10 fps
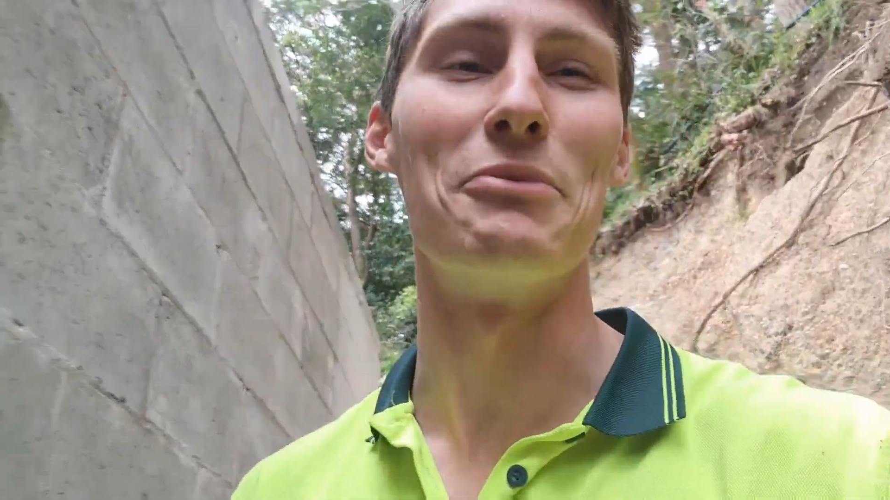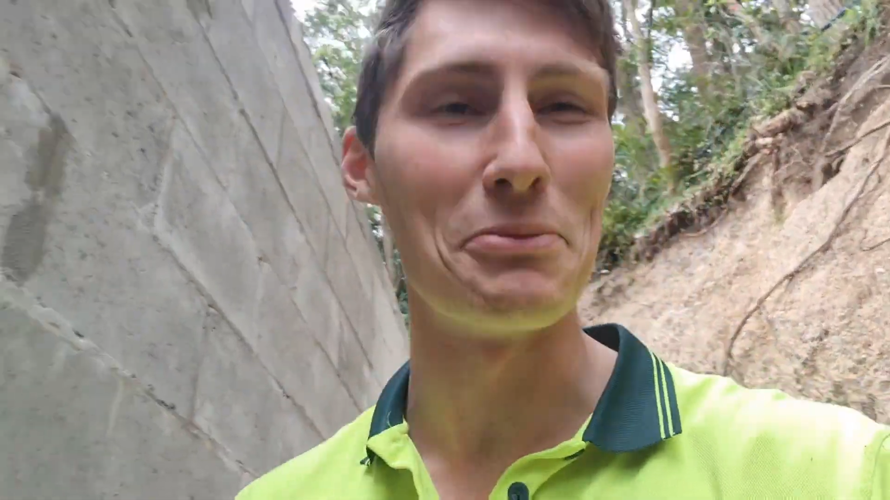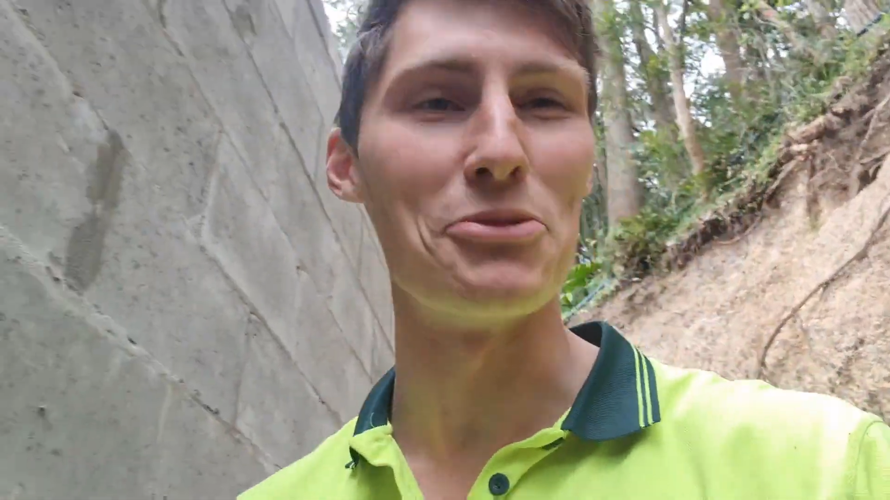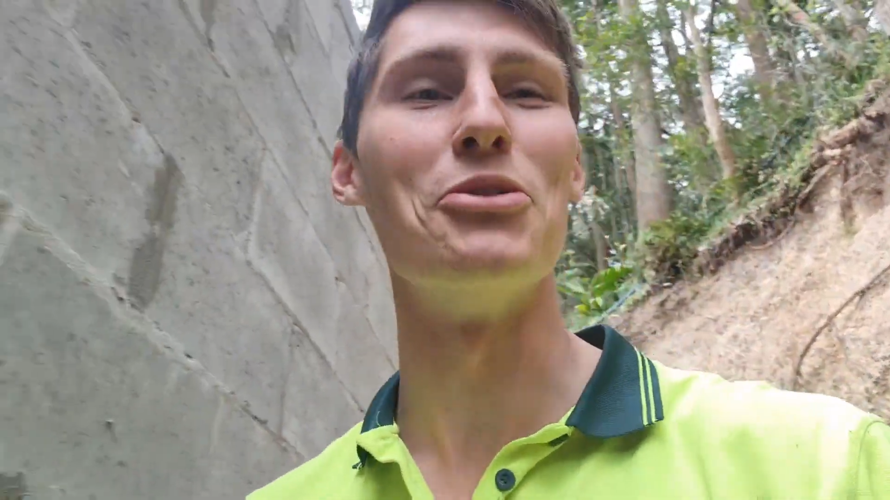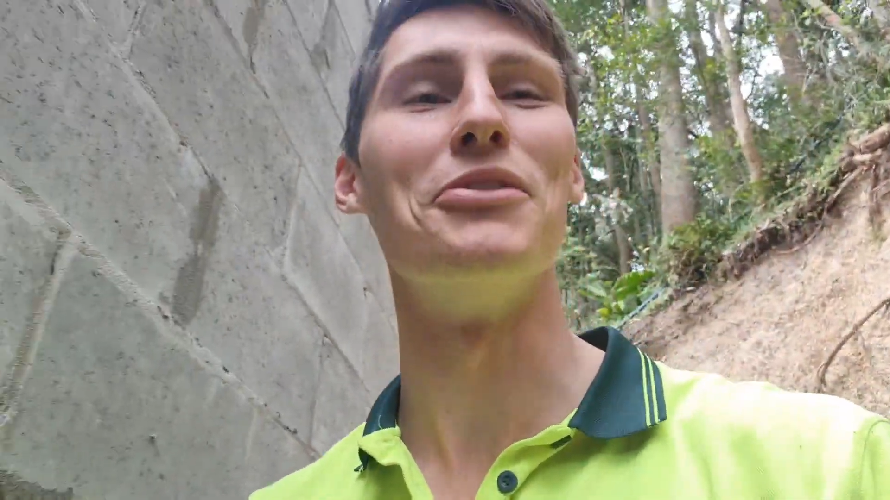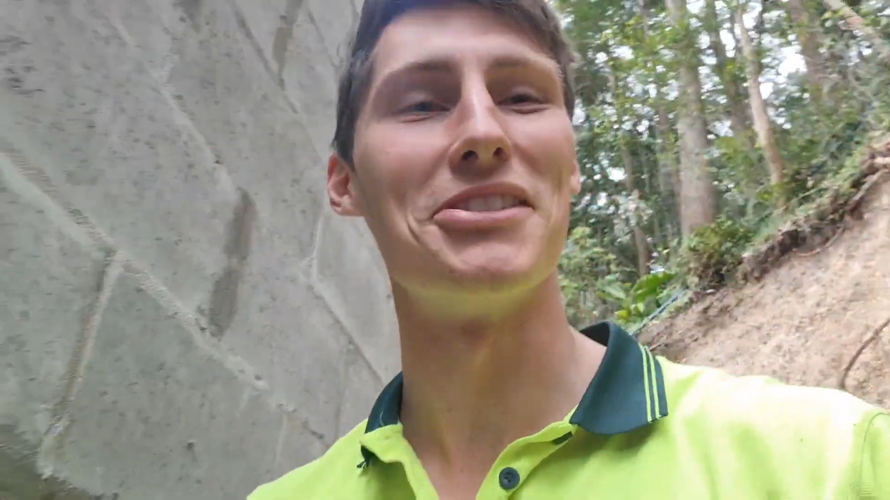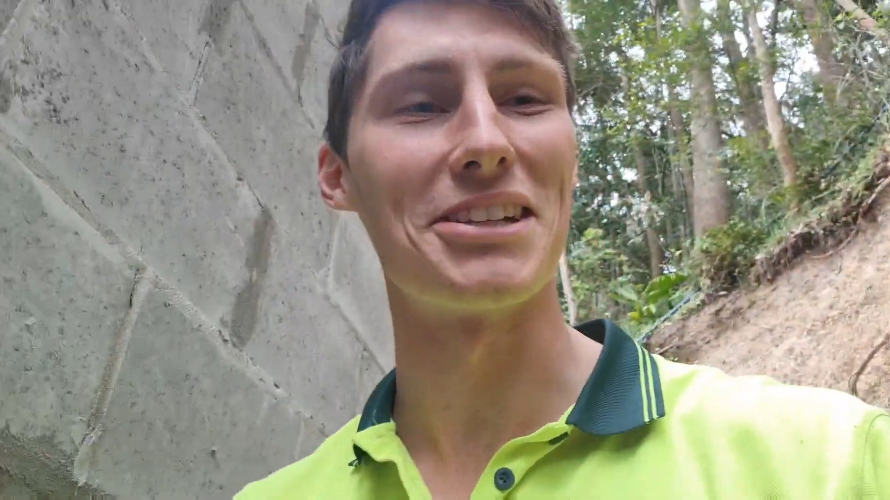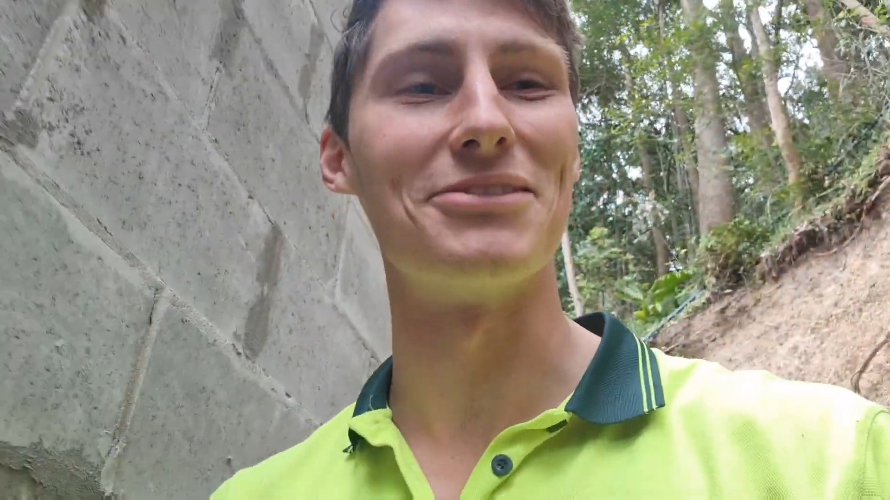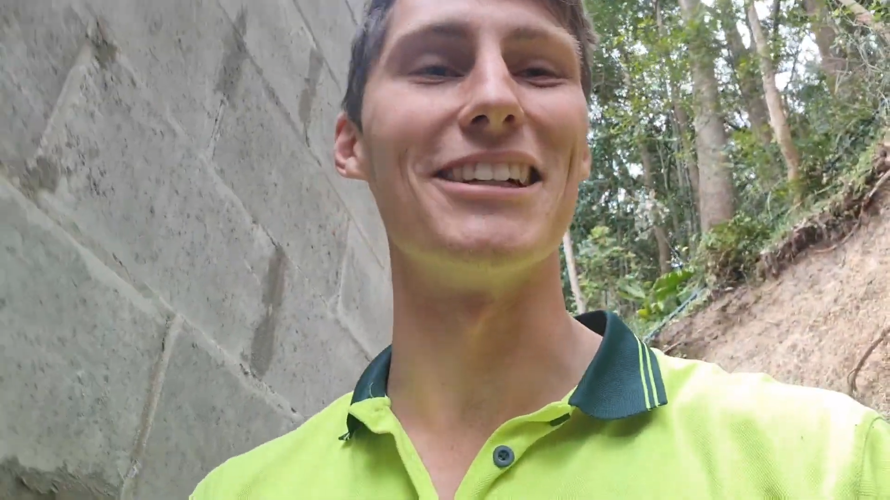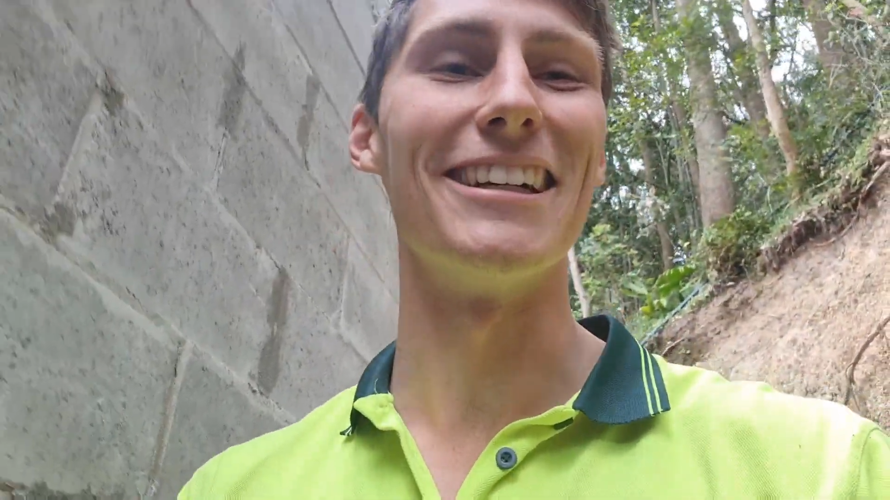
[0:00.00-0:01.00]
We're moving
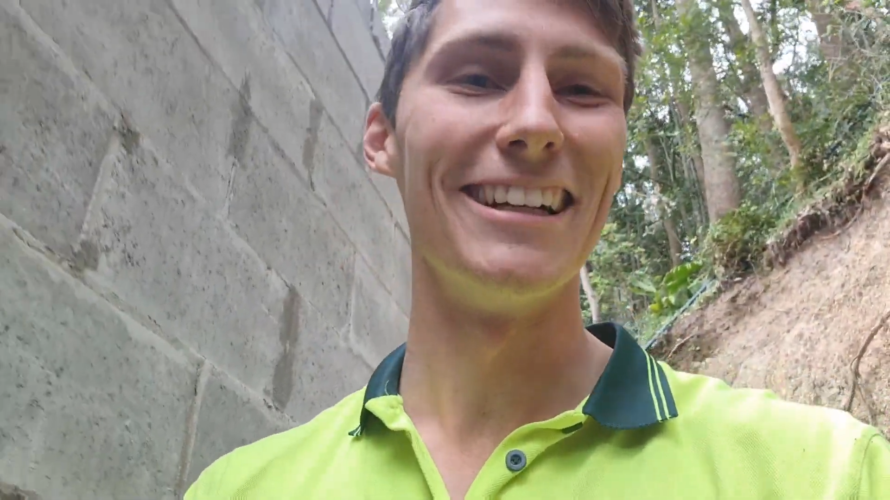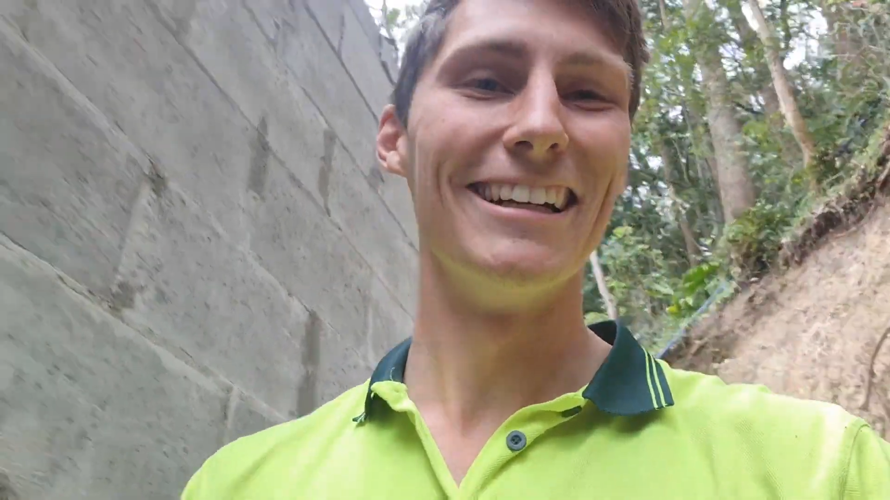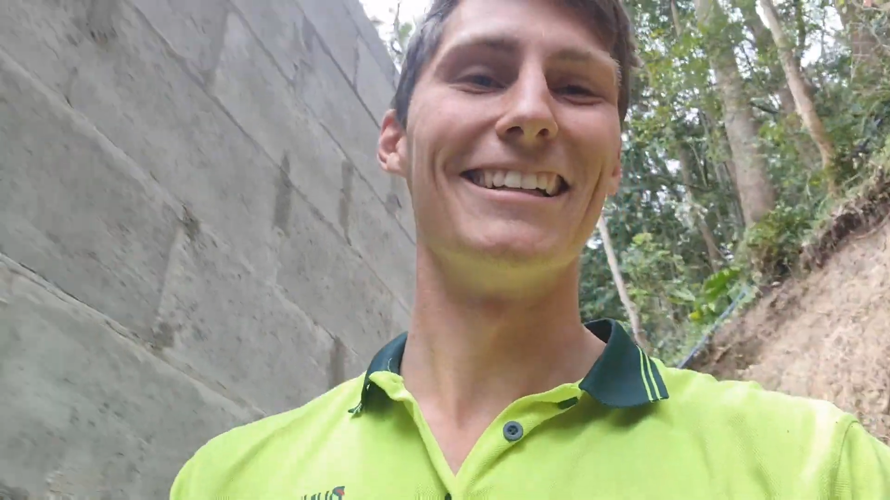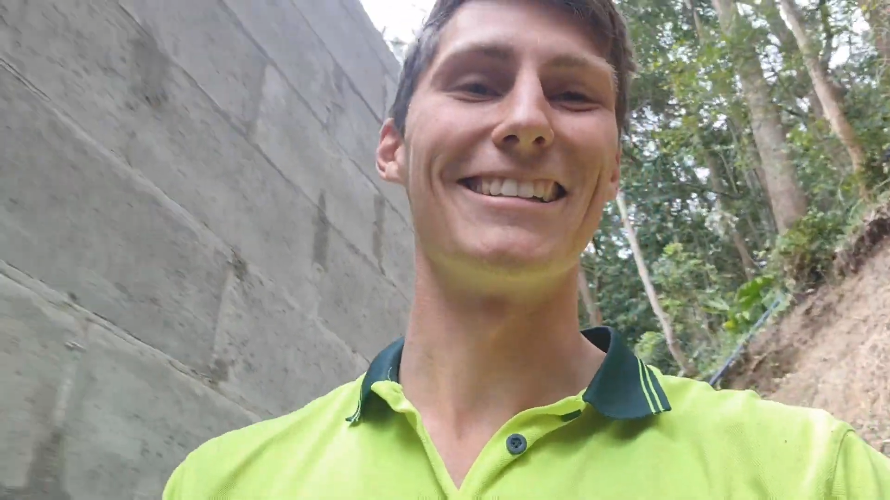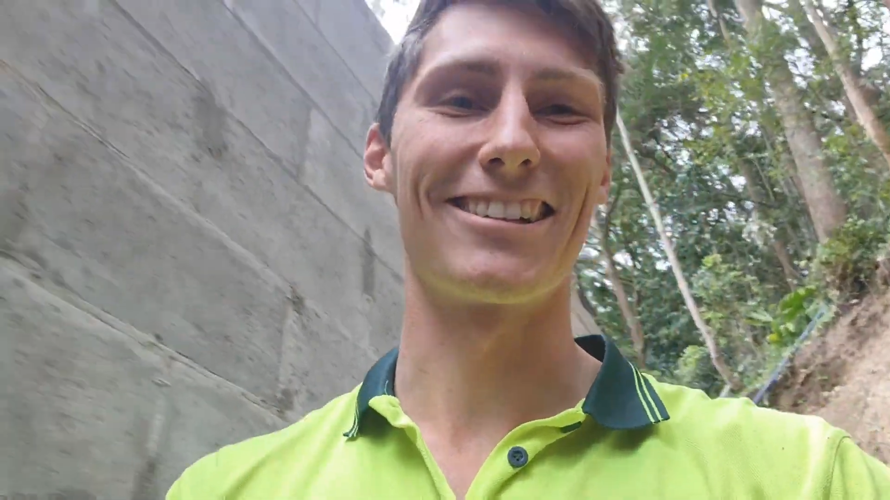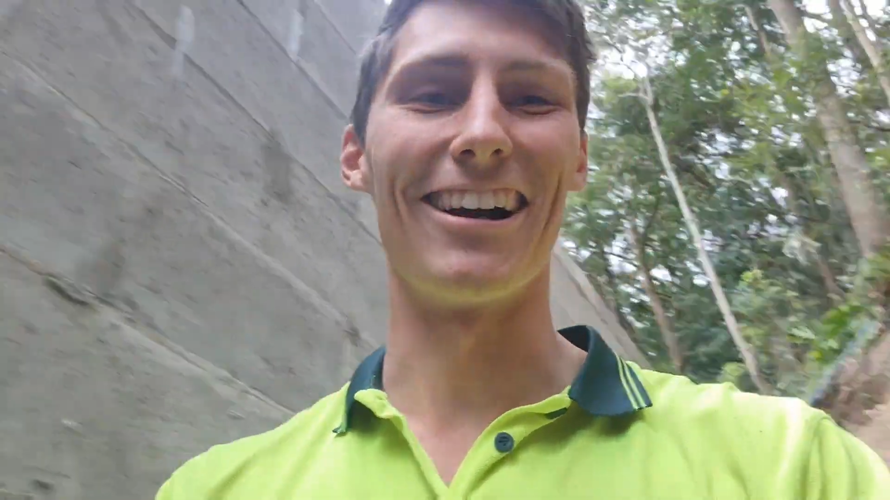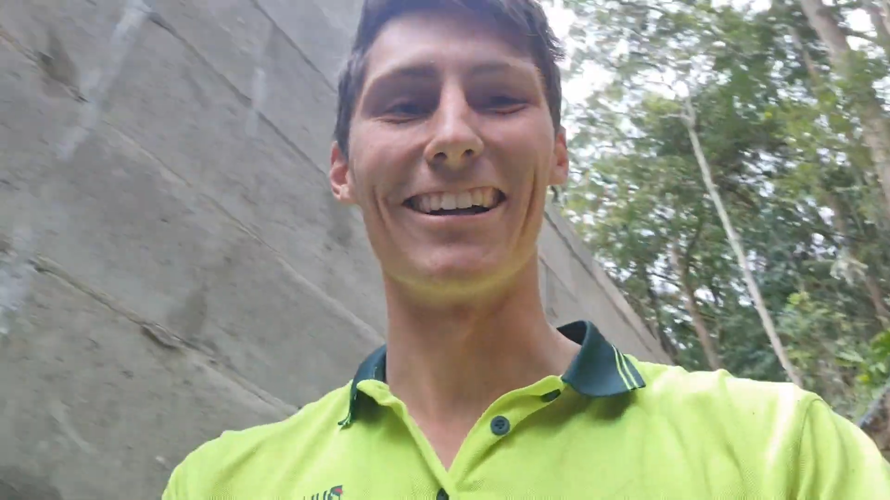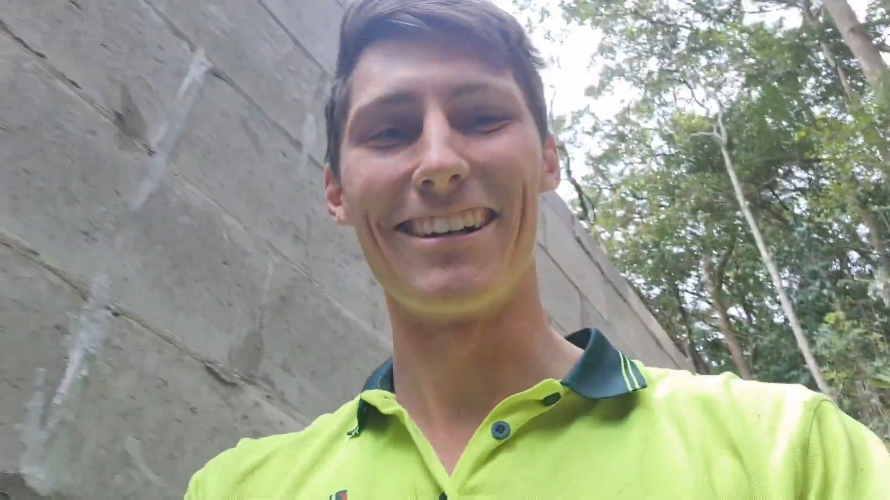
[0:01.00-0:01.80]
somewhere. It's great.